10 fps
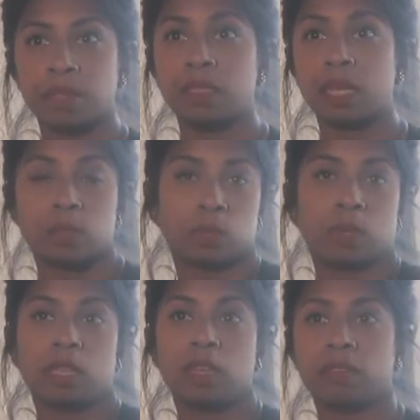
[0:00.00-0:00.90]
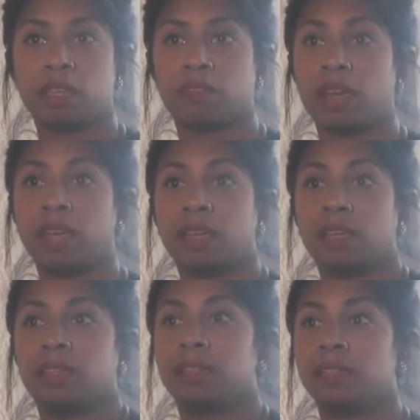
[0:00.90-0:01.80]
And that's what I love. Like, if I
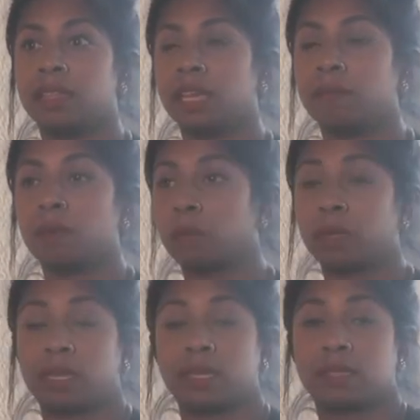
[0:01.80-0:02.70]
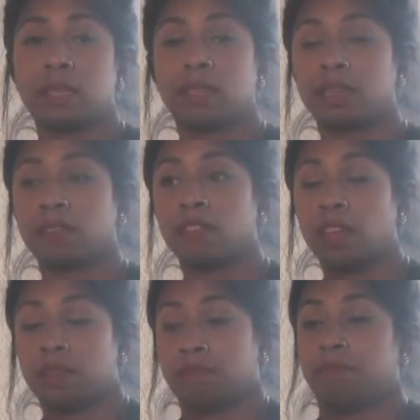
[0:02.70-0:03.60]
can take my work, like I said, like,
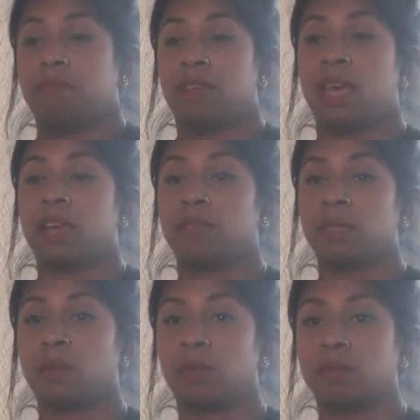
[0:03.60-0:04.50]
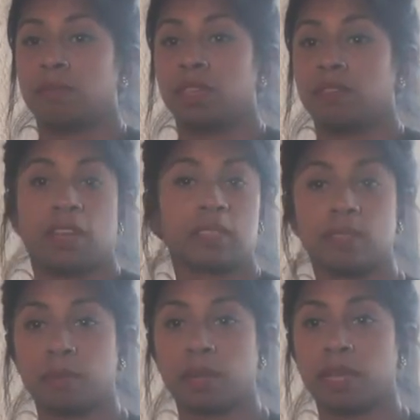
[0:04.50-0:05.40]
and have someone be
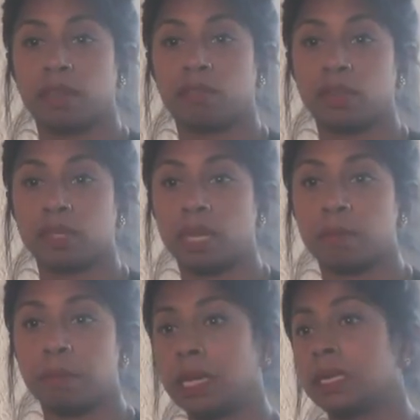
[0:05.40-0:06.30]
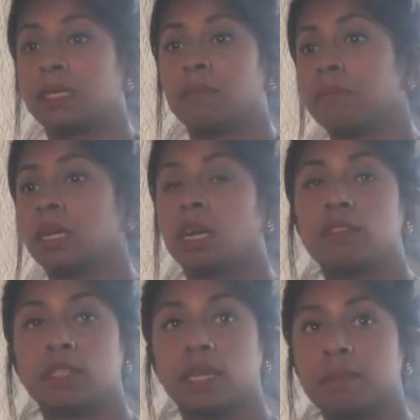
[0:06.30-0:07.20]
affected by it. For example, like a simple
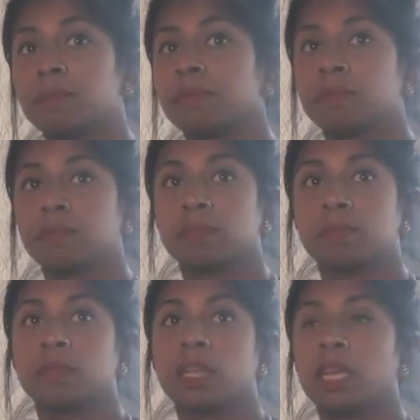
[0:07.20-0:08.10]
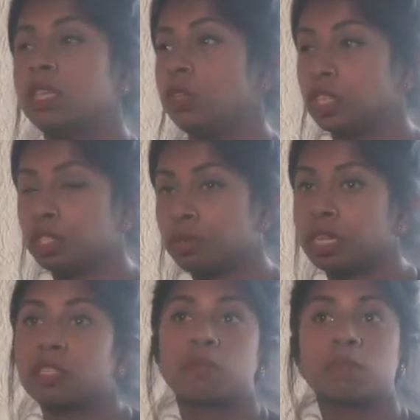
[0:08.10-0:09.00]
cover up, you can
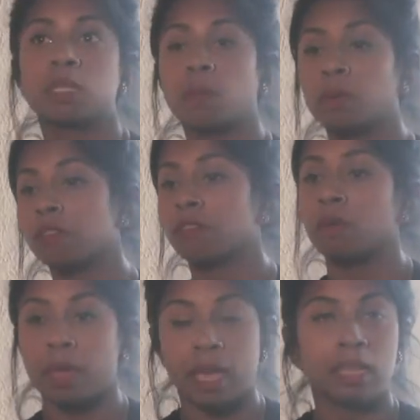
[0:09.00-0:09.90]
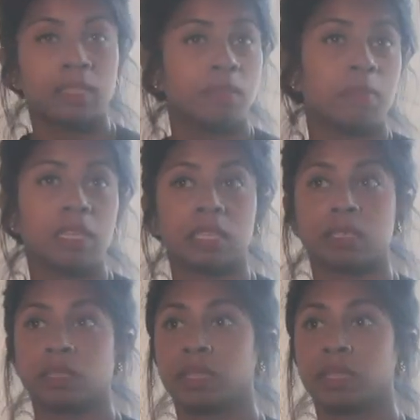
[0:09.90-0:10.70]
transform someone from A to B, and